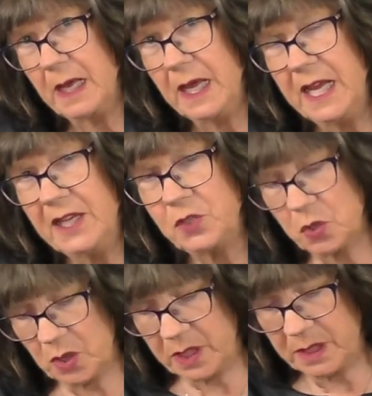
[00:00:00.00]
He
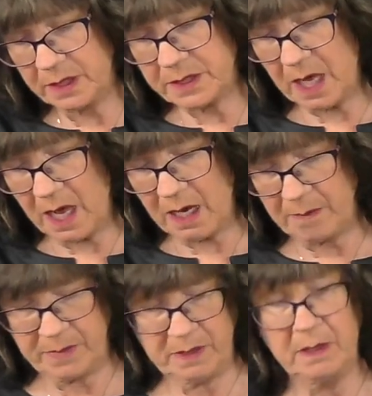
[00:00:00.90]
took
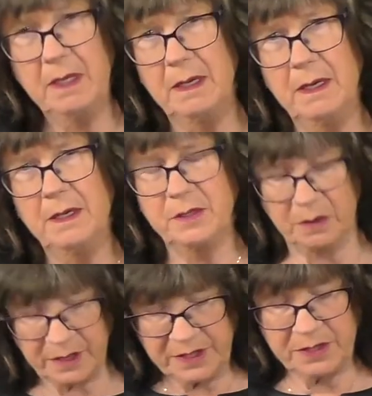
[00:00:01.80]
time to
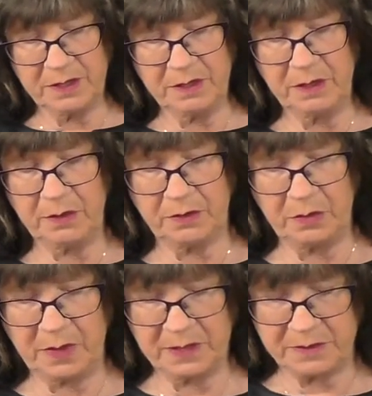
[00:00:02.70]
listen
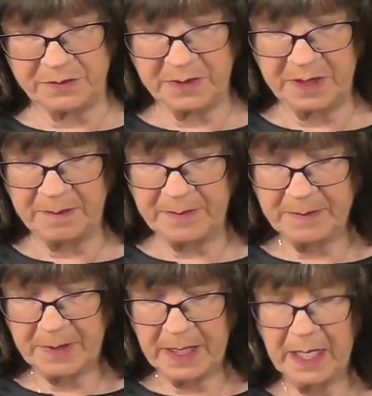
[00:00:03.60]
to his
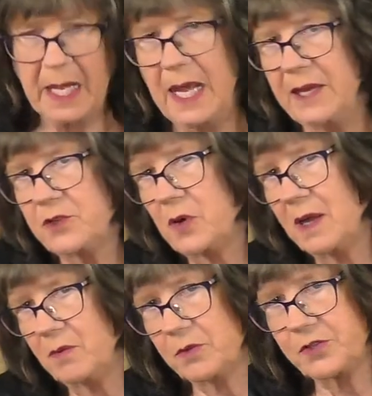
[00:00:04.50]
dream and
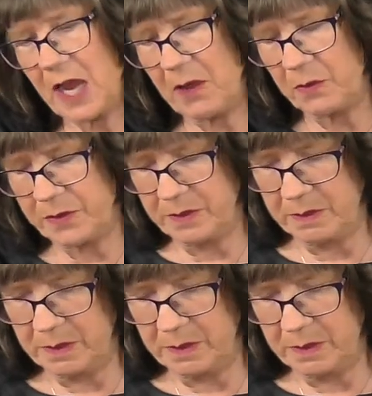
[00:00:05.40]
travel south